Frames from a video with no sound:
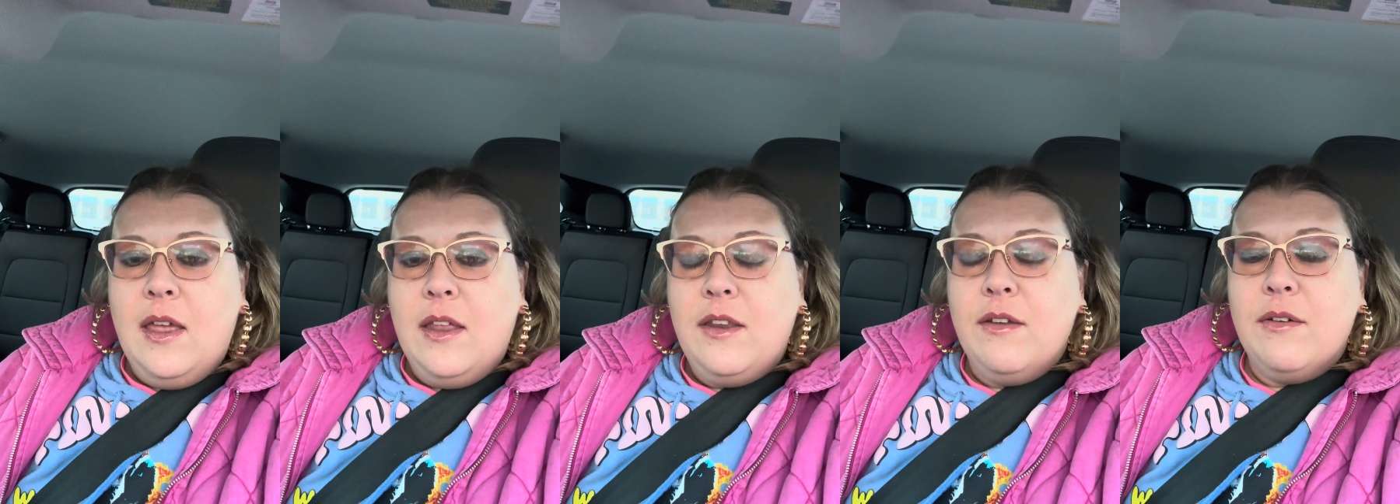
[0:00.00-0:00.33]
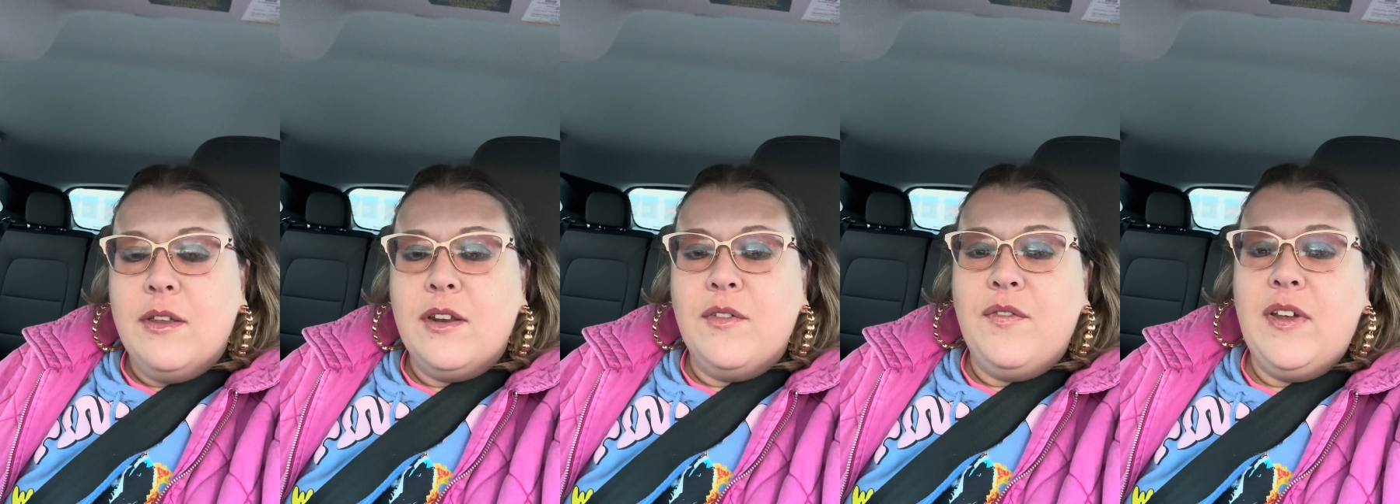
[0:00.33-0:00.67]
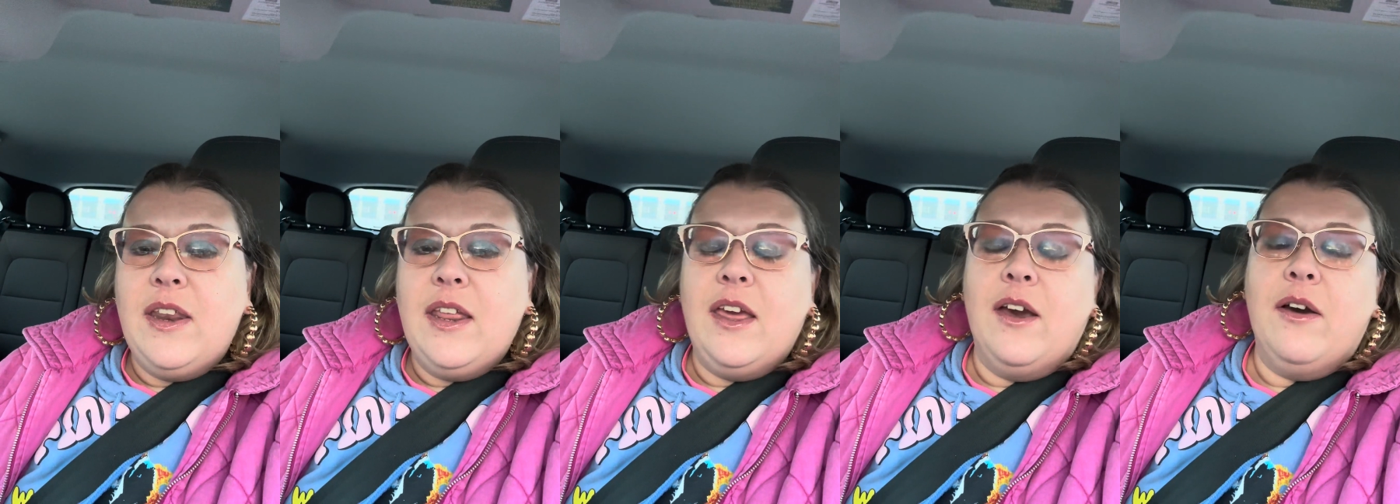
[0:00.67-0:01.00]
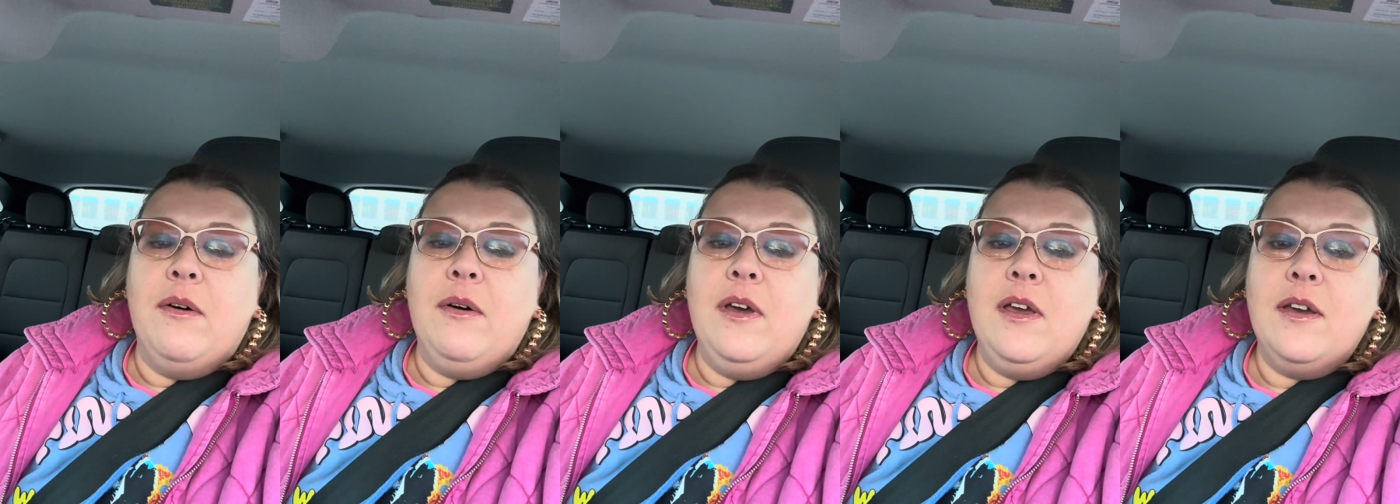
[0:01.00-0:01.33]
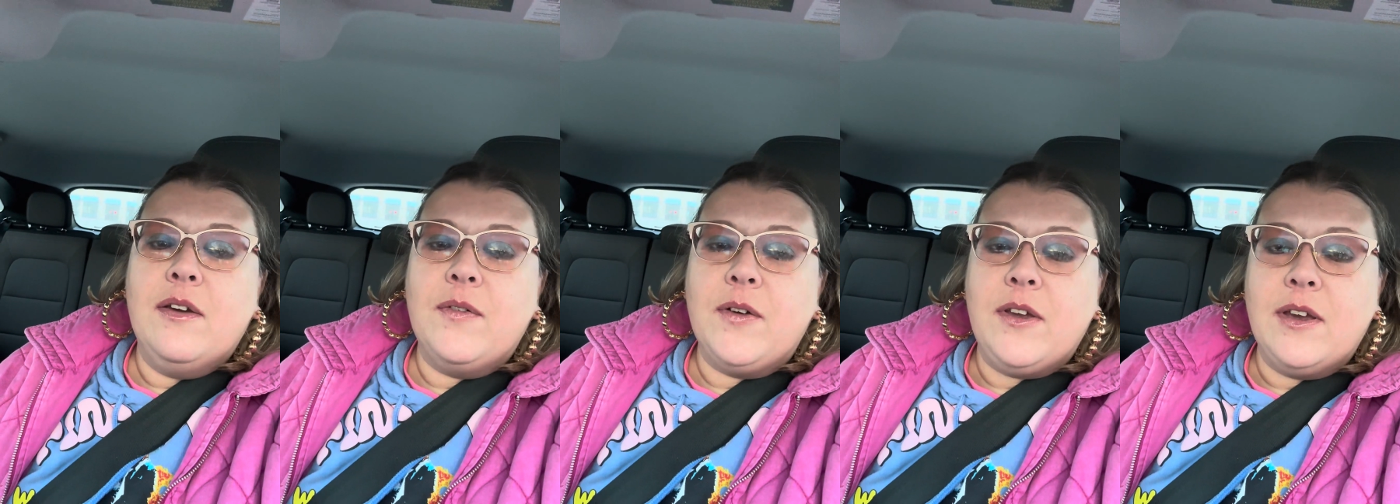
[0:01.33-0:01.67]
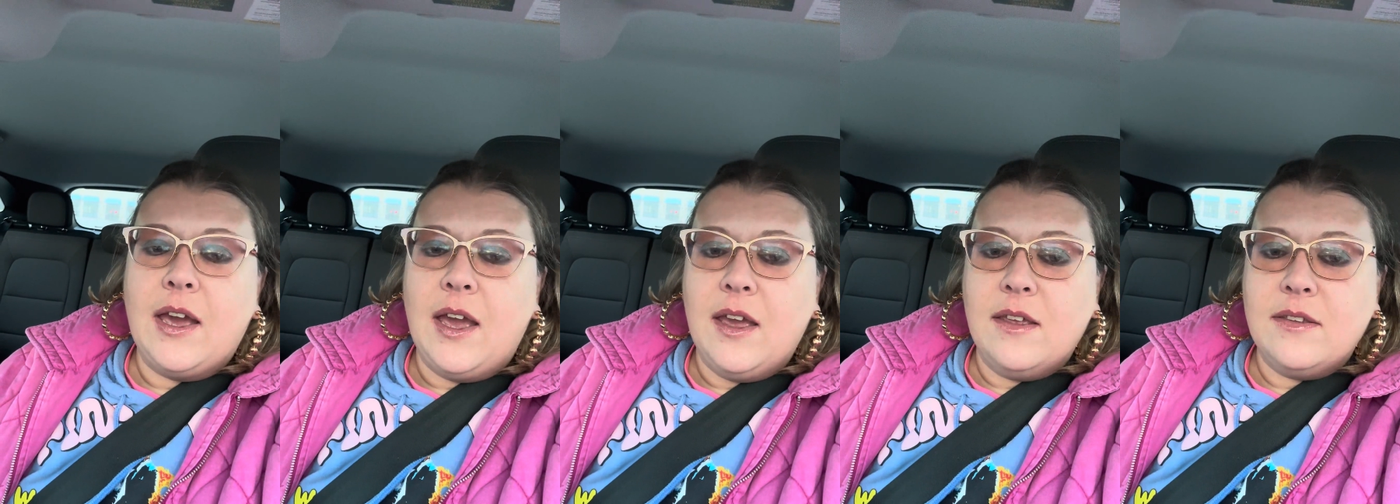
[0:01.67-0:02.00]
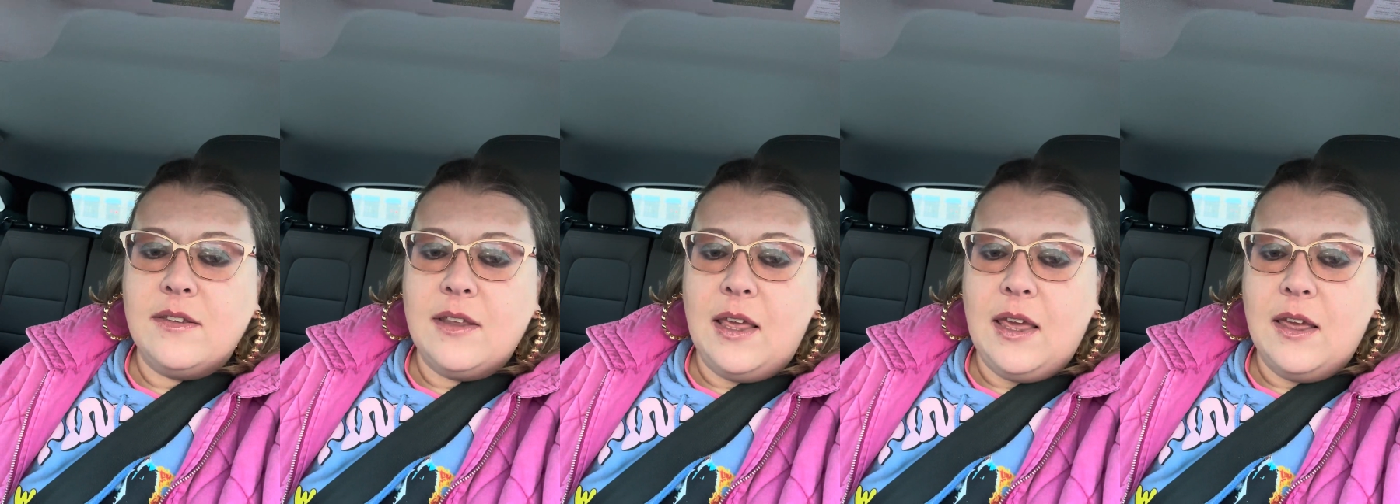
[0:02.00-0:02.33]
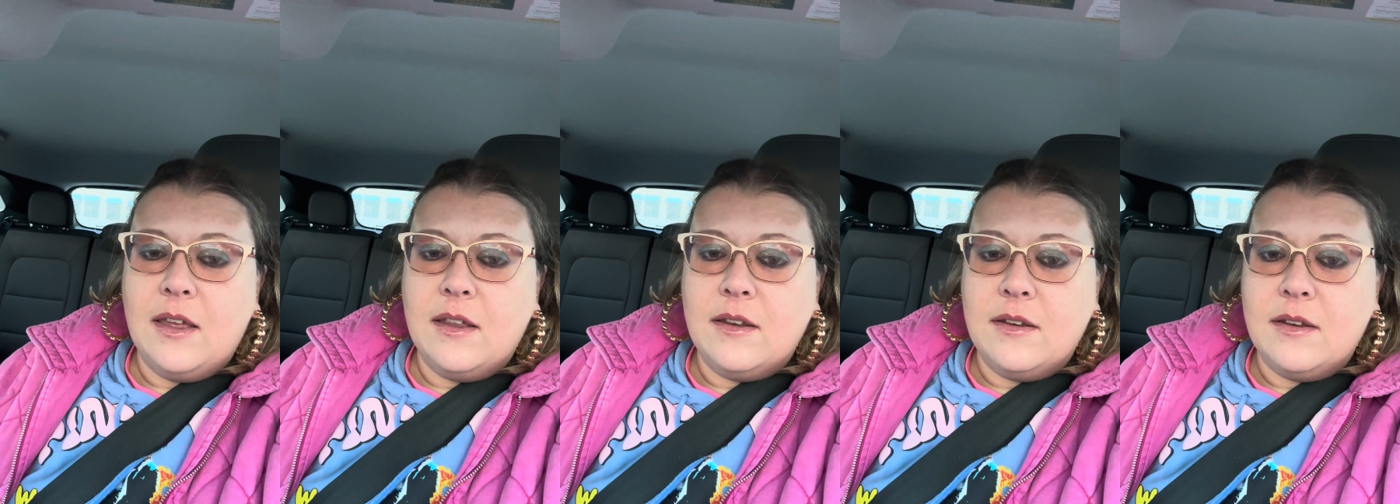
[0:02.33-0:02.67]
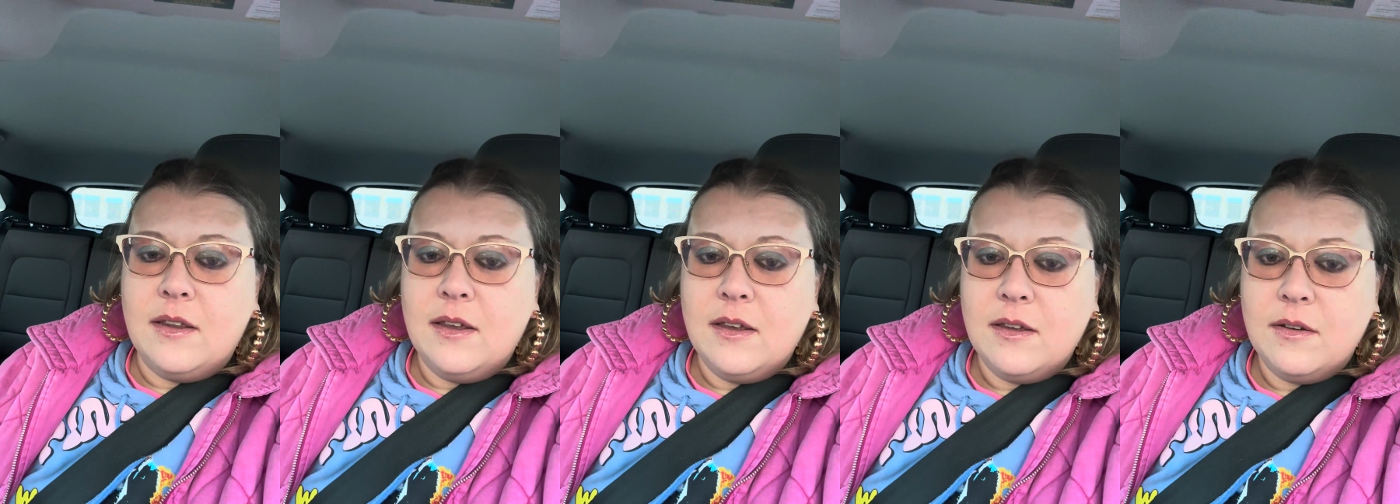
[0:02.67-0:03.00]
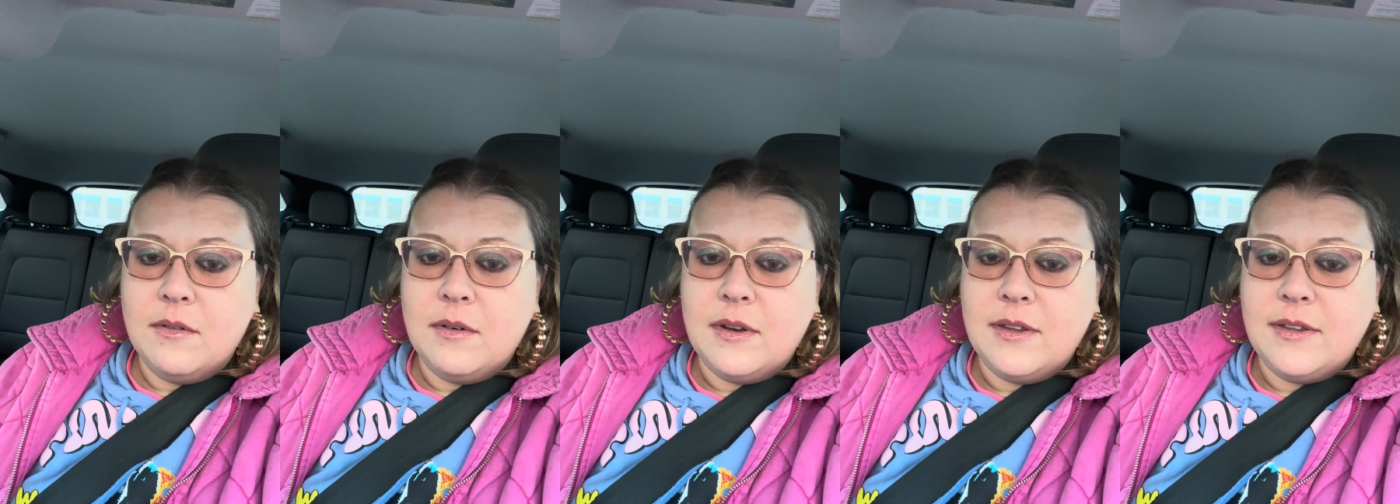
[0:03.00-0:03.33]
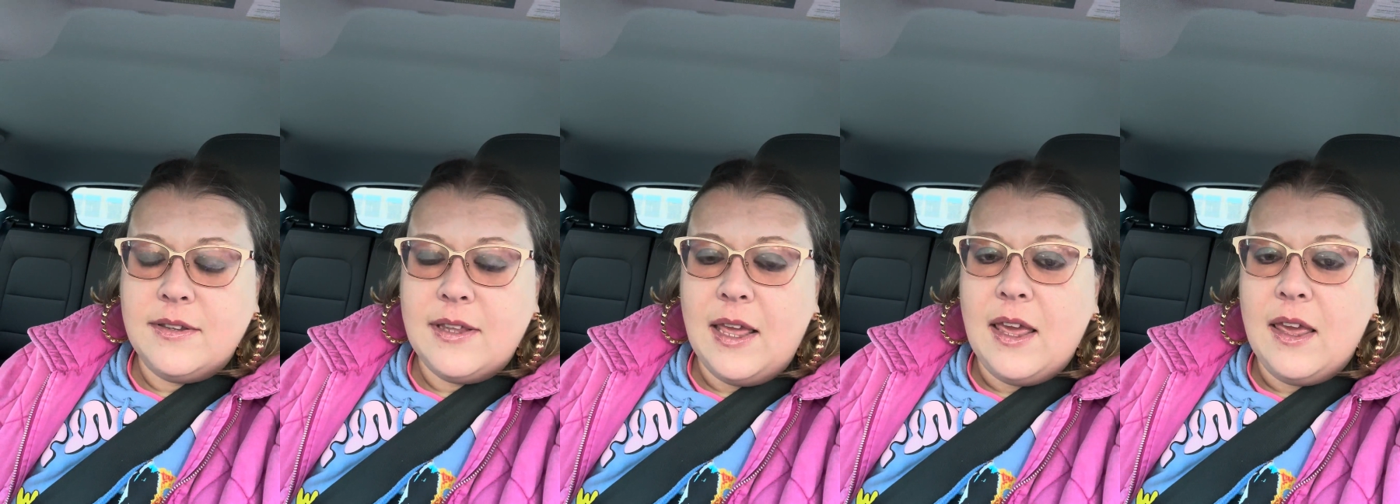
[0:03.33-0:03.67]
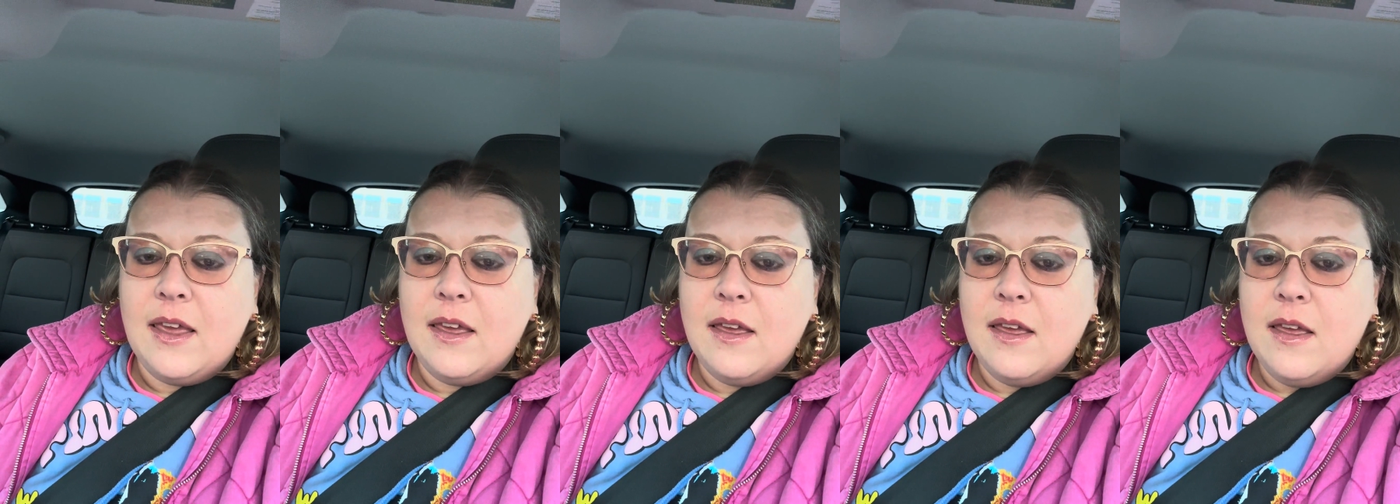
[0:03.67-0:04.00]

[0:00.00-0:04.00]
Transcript: do a little video for you guys and want to say,